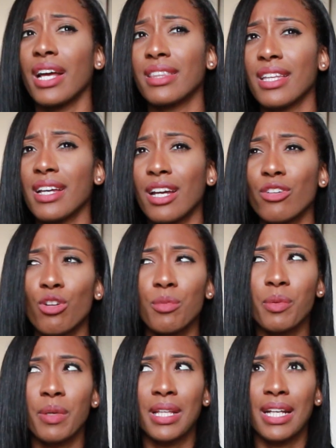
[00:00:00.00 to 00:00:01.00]
I think I
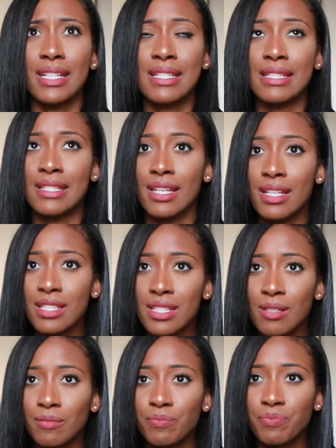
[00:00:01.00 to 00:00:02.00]
normally wear like a 6.